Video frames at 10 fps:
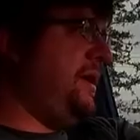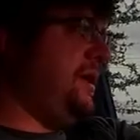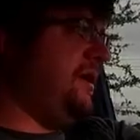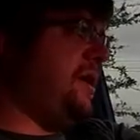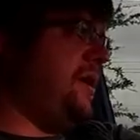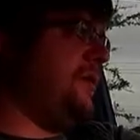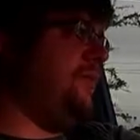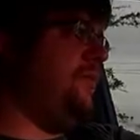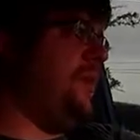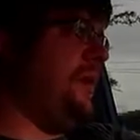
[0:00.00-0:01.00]
a, in a car
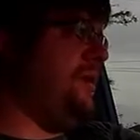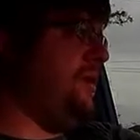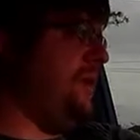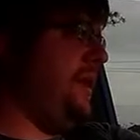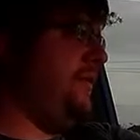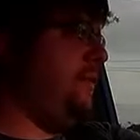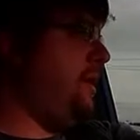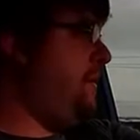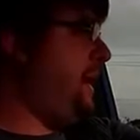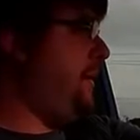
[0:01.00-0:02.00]
where you don't have to
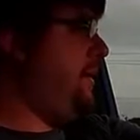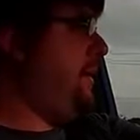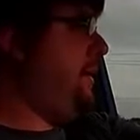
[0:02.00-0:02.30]
worry about